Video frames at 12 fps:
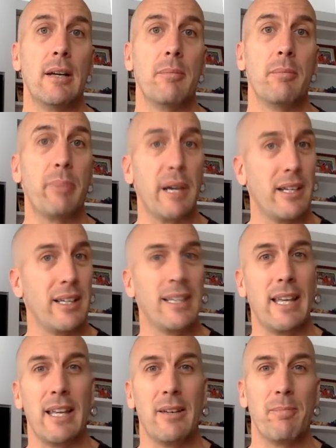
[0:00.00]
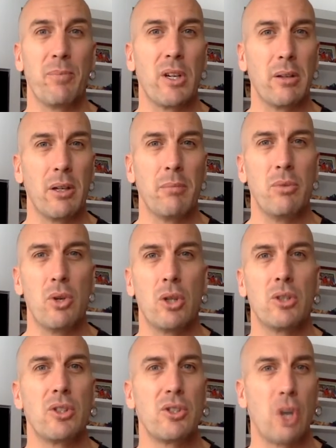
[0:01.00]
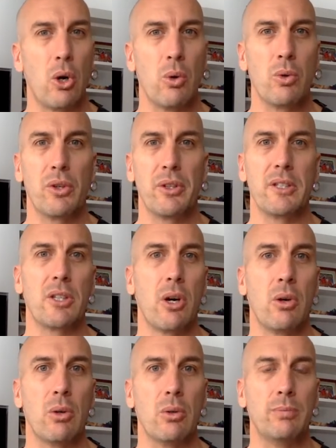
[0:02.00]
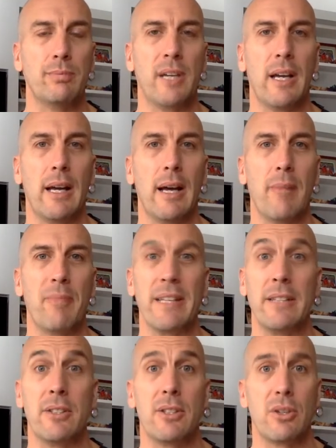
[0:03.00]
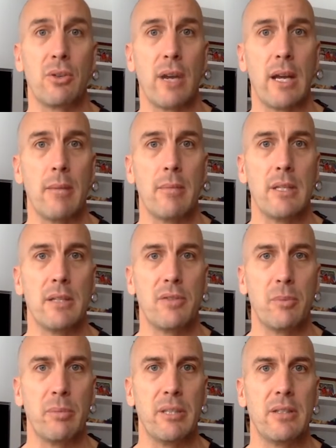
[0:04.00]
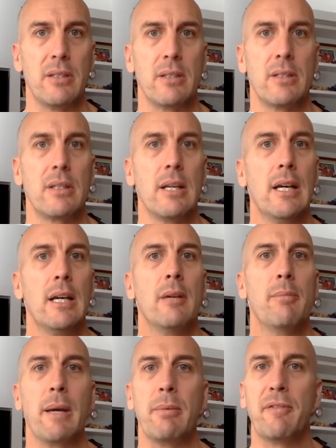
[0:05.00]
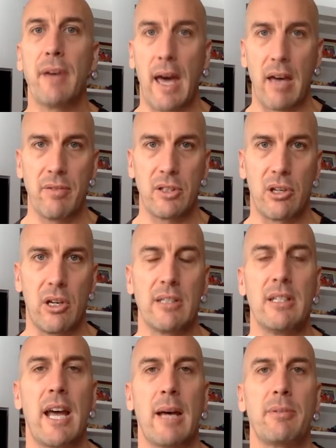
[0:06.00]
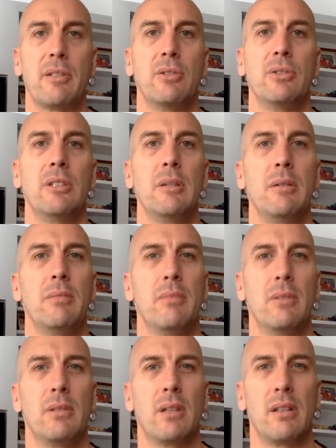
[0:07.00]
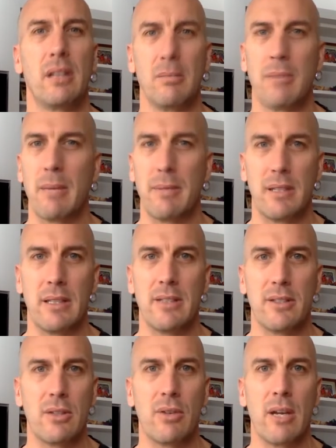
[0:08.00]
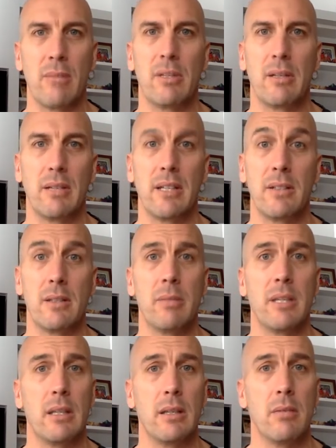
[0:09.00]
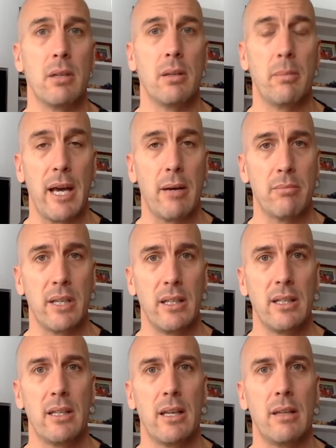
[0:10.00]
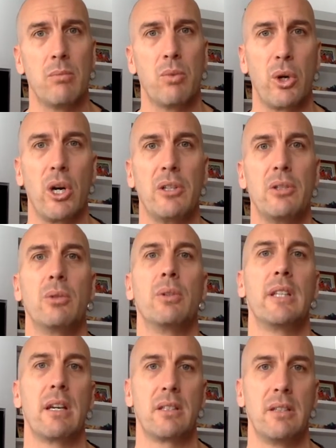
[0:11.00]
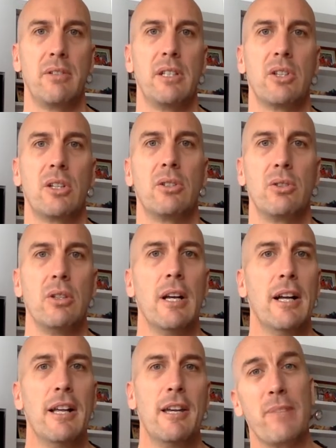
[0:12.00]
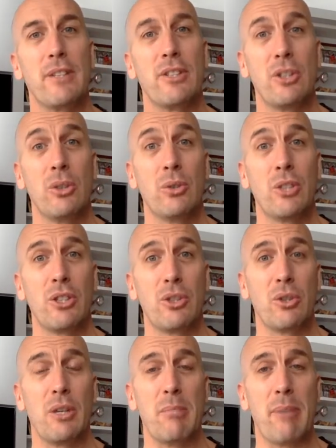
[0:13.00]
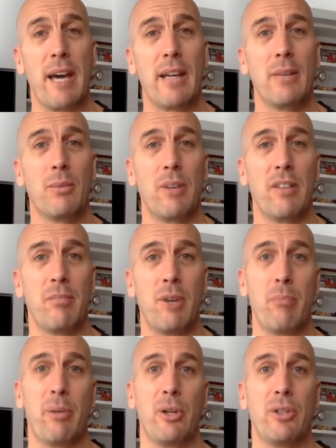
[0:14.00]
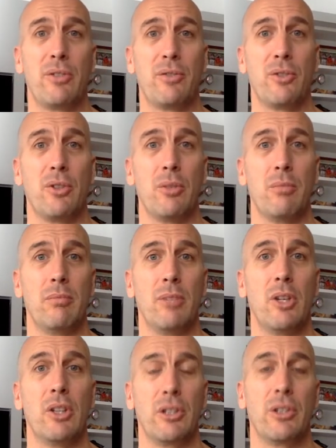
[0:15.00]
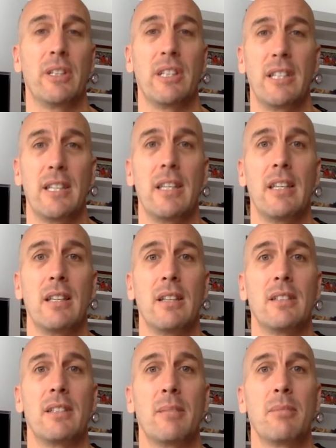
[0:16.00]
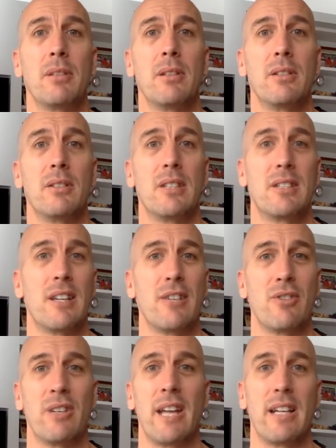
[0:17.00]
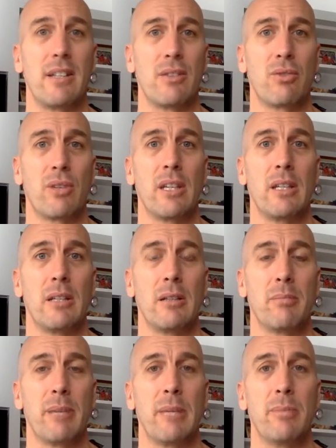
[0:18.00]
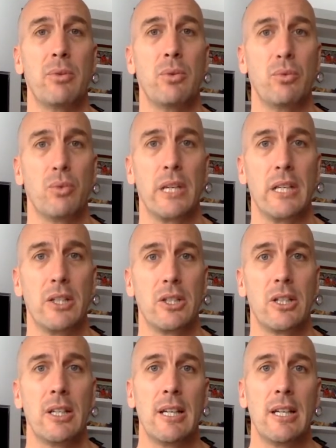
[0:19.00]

But again, I'm not sold on this whole Instagram is for business. Maybe for advertising, absolutely. I think maybe the Instagram thing needs to be about me and what I do and the activities I do. Still, just looking back at one of my posts from earlier in the year, it's up to 683 people reached.